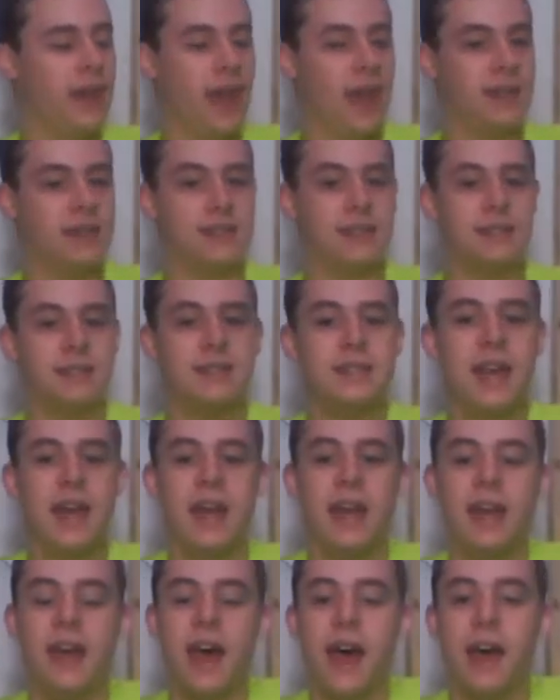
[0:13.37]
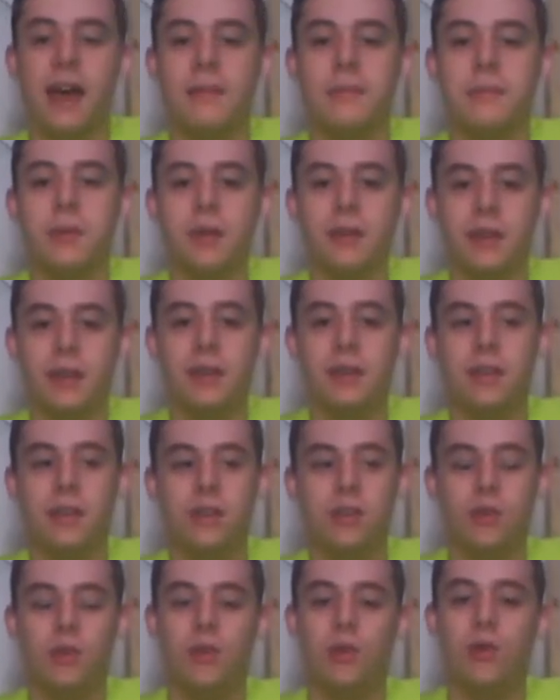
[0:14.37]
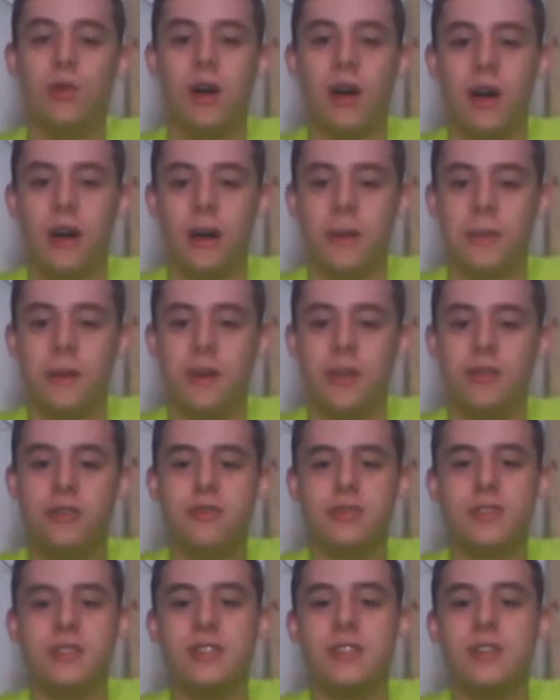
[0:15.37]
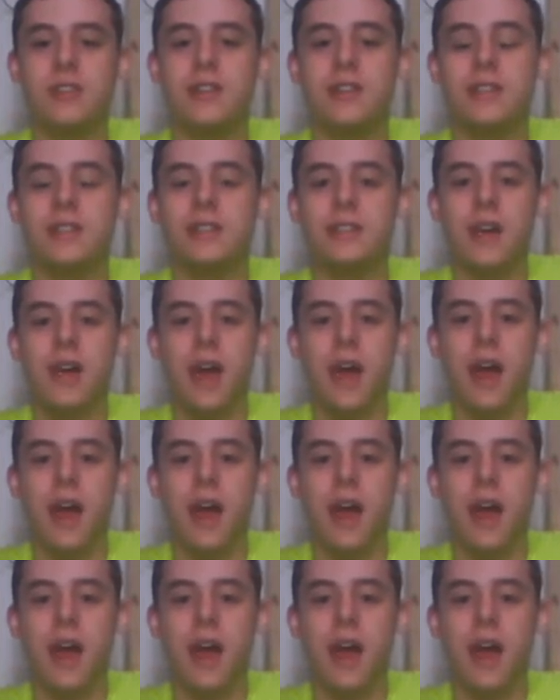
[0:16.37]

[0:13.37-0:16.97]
and today I'm bringing you a new series